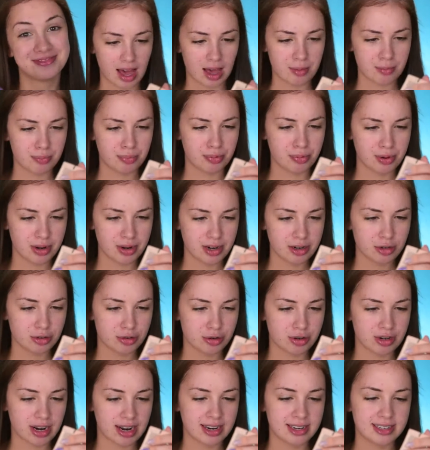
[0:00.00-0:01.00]
I'm pretty
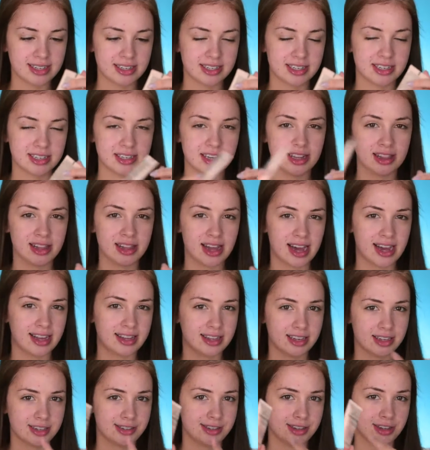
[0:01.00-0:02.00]
sure that this is the
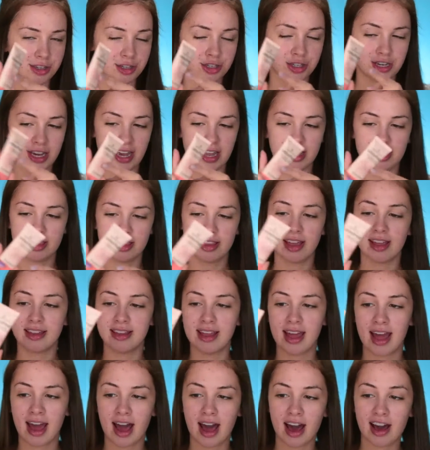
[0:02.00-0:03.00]
lightest shade that
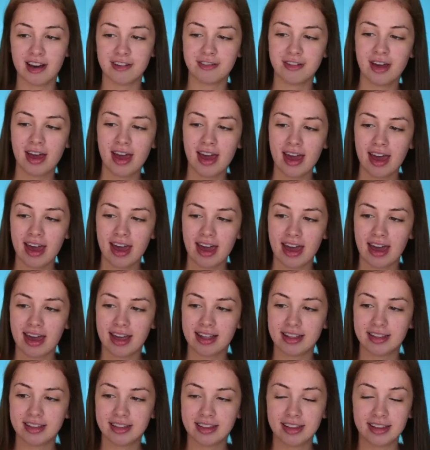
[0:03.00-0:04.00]
they have,
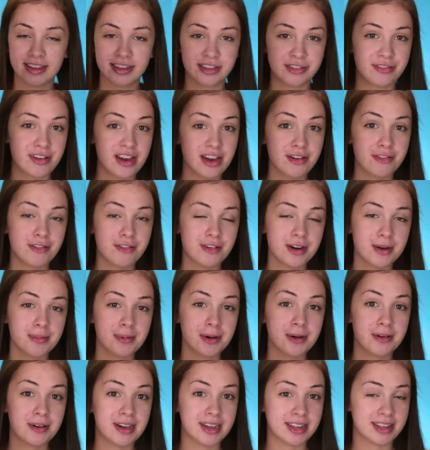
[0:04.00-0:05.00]
and it's very
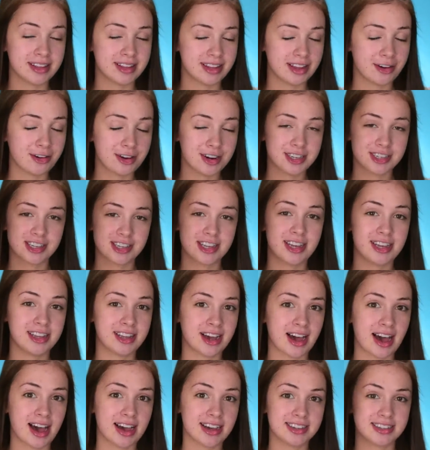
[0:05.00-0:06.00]
affordable, and honestly it
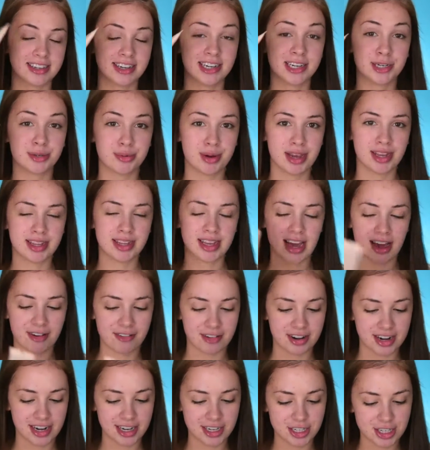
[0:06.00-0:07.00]
has a great
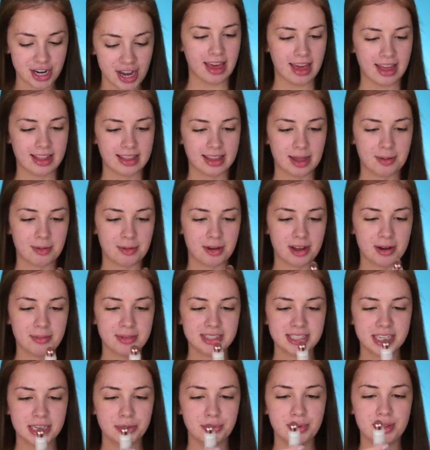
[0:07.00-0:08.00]
coverage. And I'm gonna
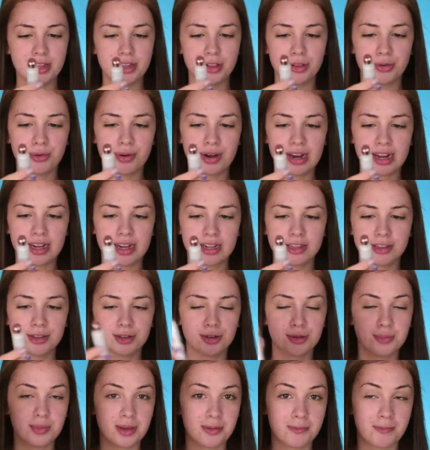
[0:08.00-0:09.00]
mix it with the L'Oreal
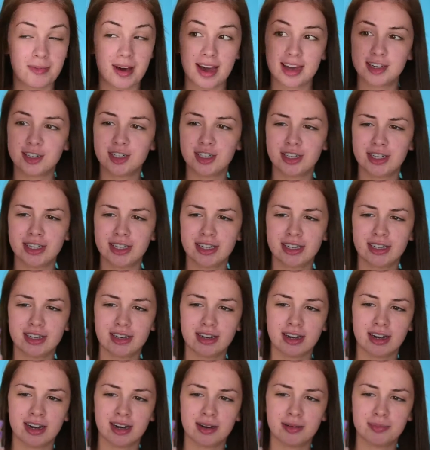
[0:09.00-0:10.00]
Lumi Magique
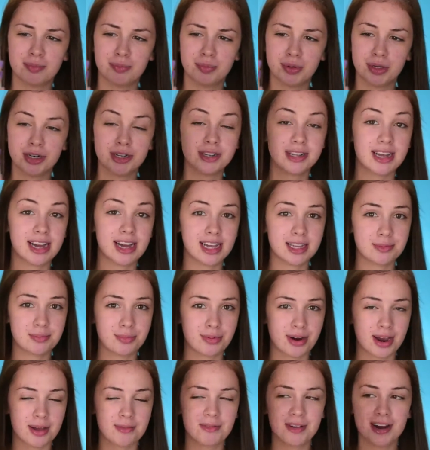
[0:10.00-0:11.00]
Pure Light
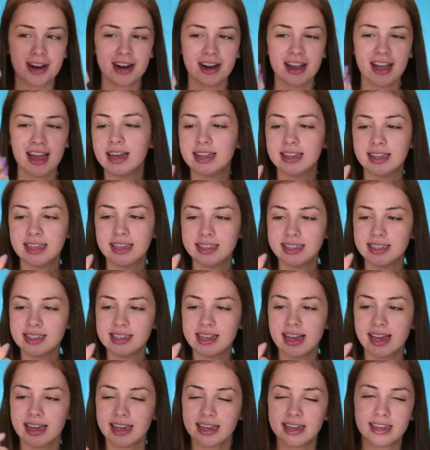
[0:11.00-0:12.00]
Primer. This is
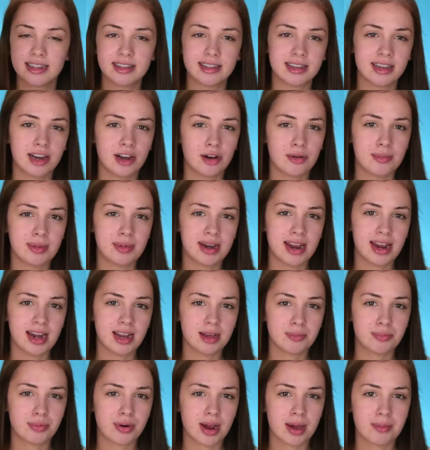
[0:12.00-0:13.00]
like an
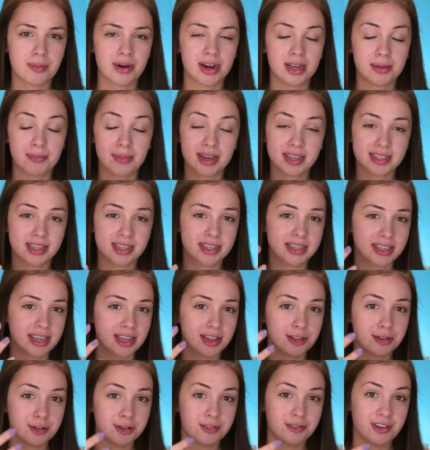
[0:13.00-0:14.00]
illuminating primer. It makes the
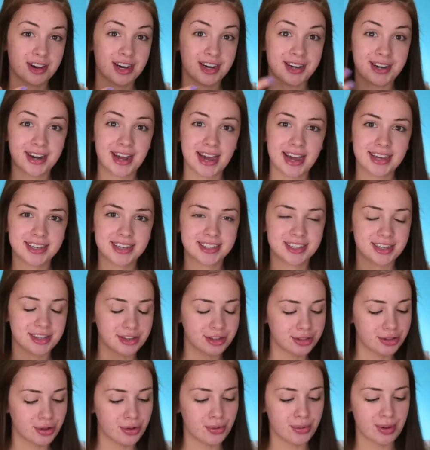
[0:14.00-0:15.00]
skin look very nice
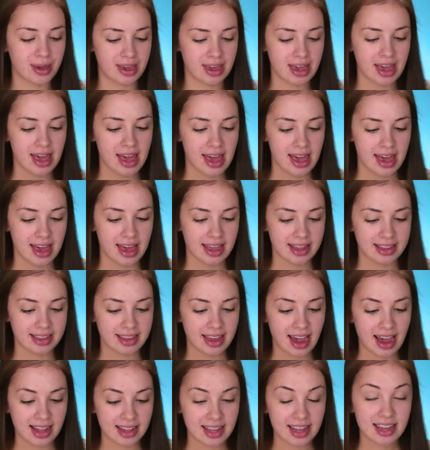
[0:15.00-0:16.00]
and glowy, and
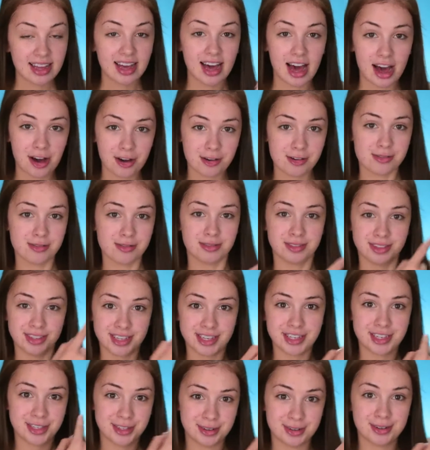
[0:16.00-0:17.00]
I like how
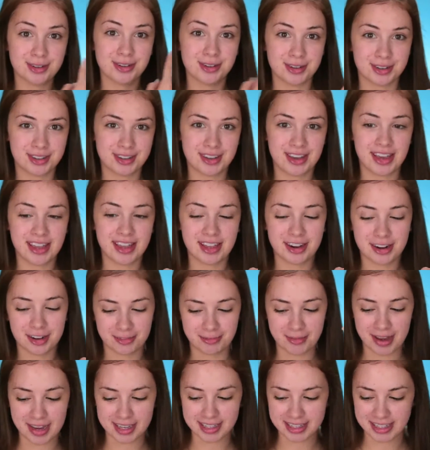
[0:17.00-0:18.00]
these two look together on
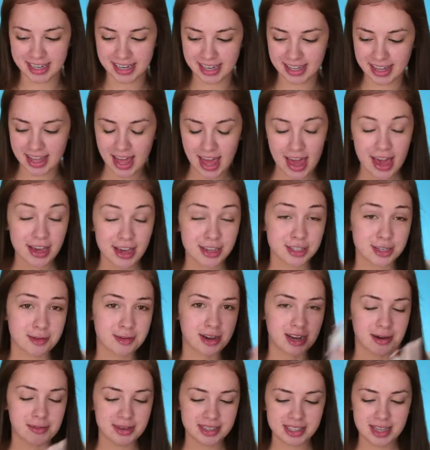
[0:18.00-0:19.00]
my skin, so I'm
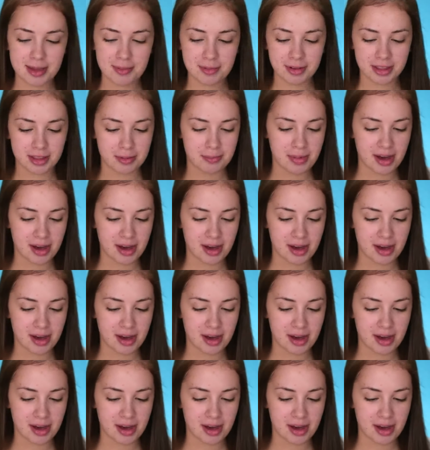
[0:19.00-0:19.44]
gonna mix them on the